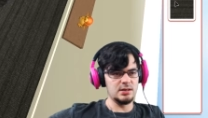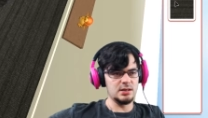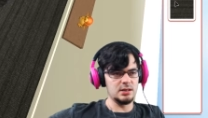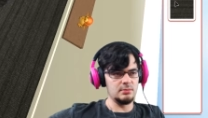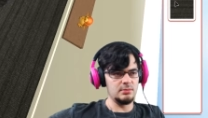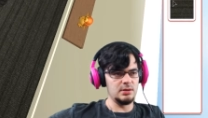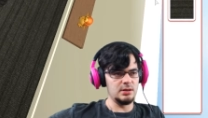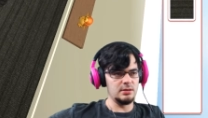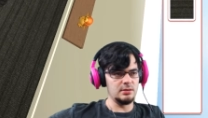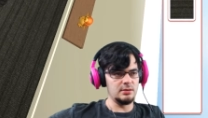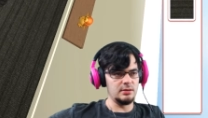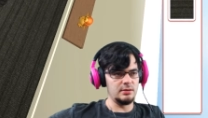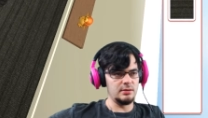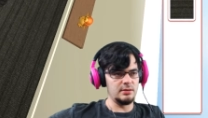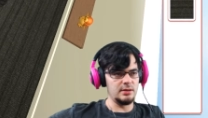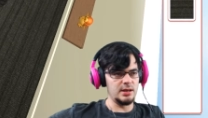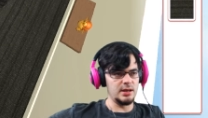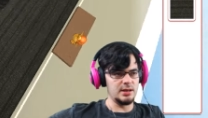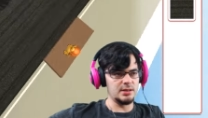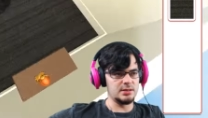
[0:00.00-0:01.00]
it's going to be
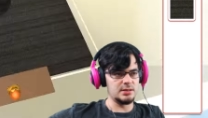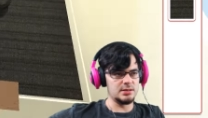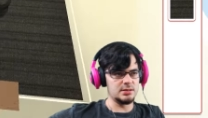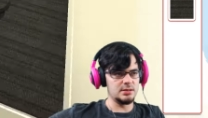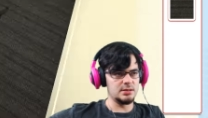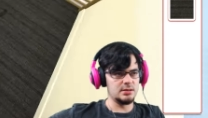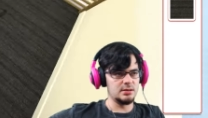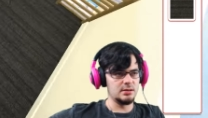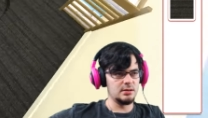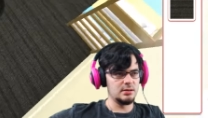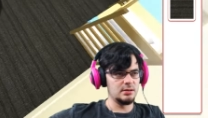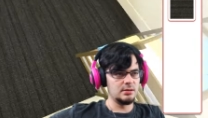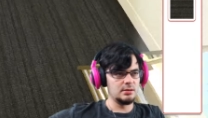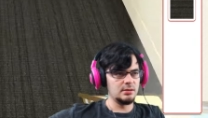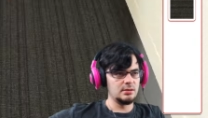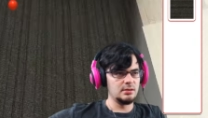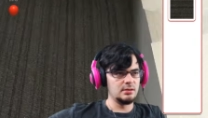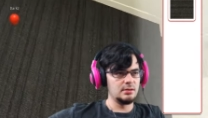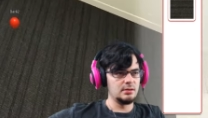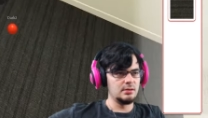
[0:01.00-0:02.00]
this.
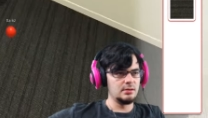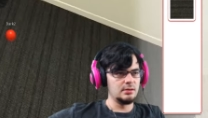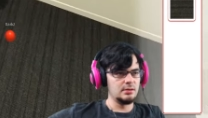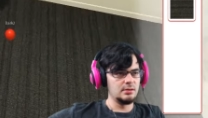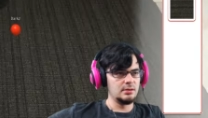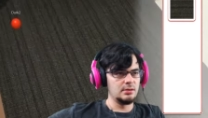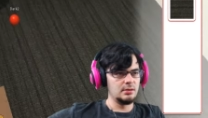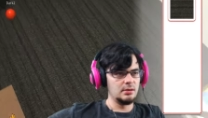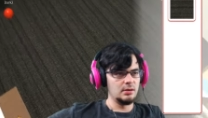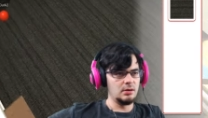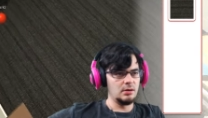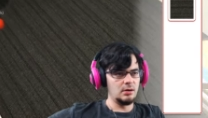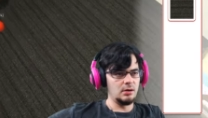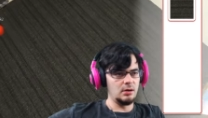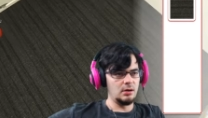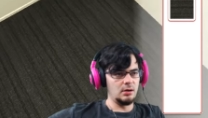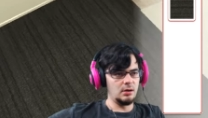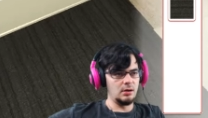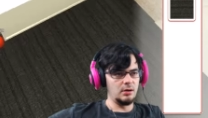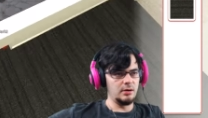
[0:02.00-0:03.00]

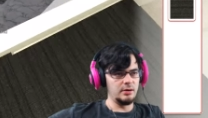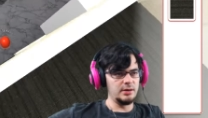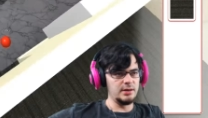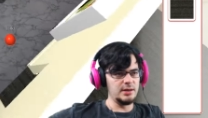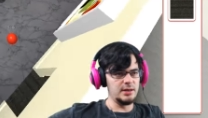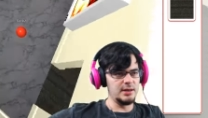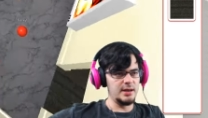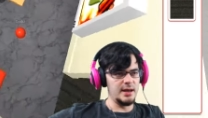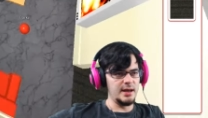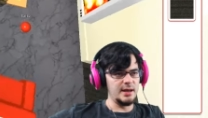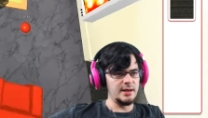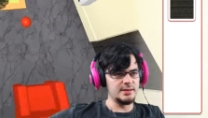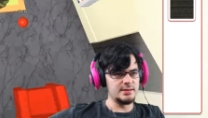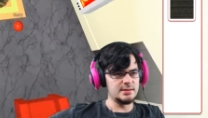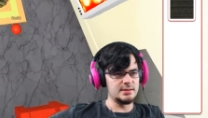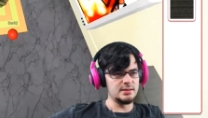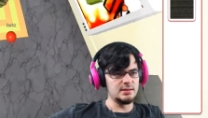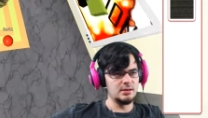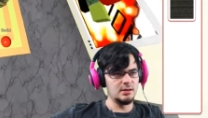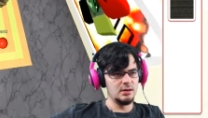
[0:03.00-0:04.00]
Oh,
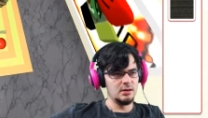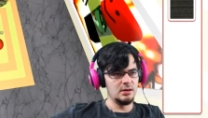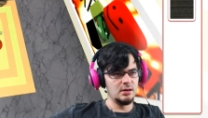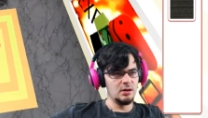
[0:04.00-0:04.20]
yes.